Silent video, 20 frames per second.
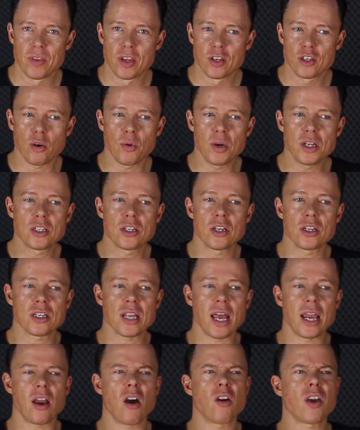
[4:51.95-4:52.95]
So it's just
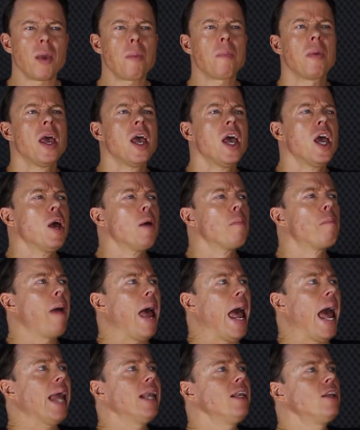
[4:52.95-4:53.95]
like, okay,
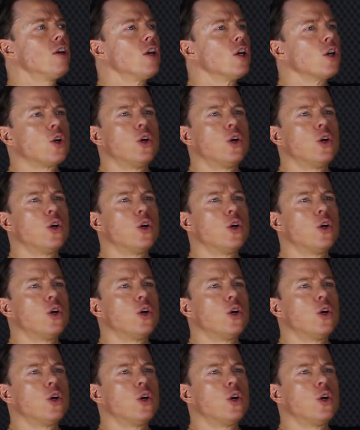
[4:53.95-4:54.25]
band,